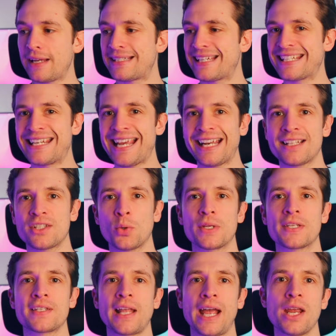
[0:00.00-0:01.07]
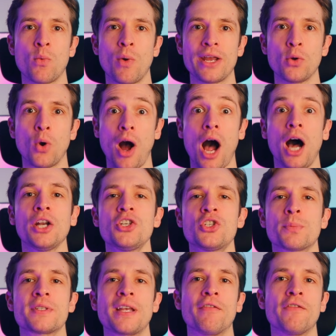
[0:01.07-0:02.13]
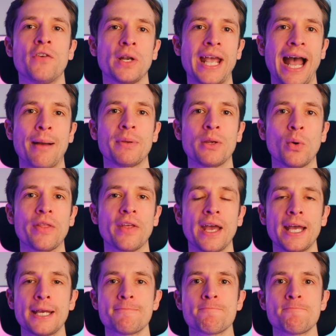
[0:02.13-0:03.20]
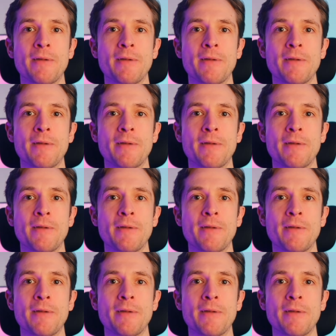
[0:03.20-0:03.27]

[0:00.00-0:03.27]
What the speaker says: then to get it to a state where you're 100% fully happy with it,